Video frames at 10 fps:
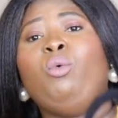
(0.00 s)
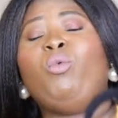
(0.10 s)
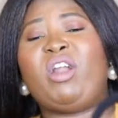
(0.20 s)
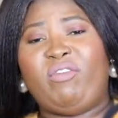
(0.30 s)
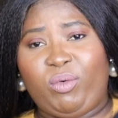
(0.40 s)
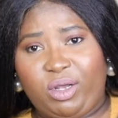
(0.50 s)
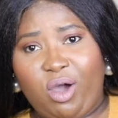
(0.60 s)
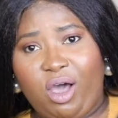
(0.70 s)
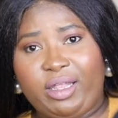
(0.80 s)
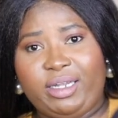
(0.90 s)
whatever you want to
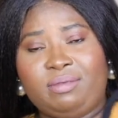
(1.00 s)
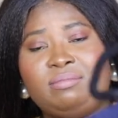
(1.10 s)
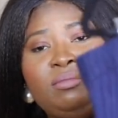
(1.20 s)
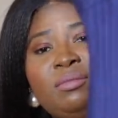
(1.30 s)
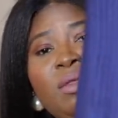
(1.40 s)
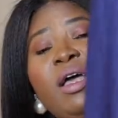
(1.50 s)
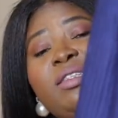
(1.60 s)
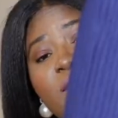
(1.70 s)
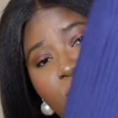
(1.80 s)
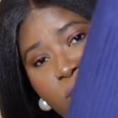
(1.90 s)
call it.
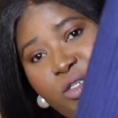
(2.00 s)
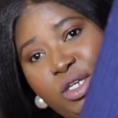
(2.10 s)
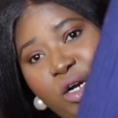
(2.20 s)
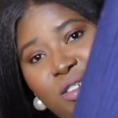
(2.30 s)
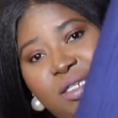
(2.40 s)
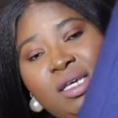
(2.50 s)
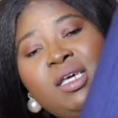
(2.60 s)
It's a sweater skirt.